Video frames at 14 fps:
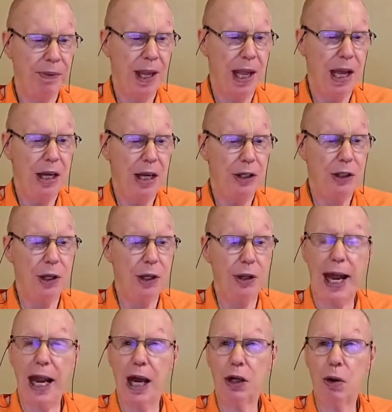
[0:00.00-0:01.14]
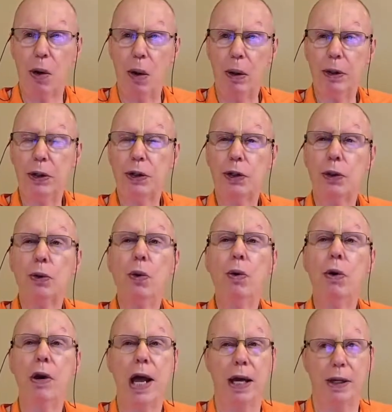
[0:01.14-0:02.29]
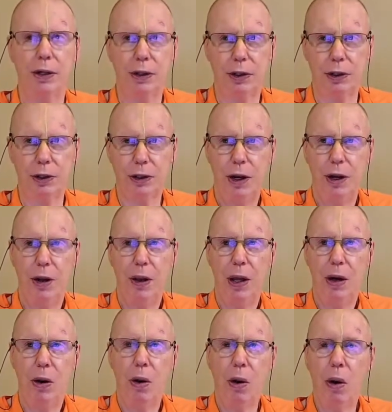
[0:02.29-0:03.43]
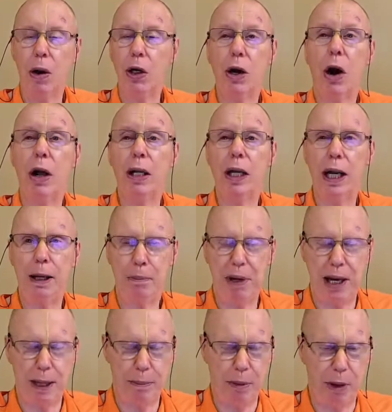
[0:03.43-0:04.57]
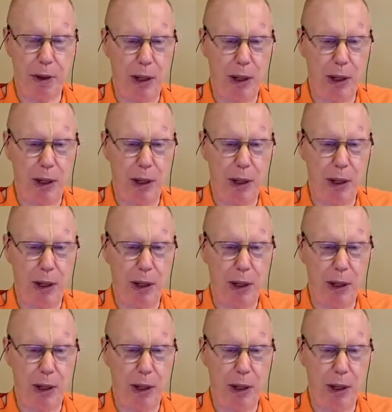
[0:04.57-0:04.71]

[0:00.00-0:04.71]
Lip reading: So they are called Suras, or godly people.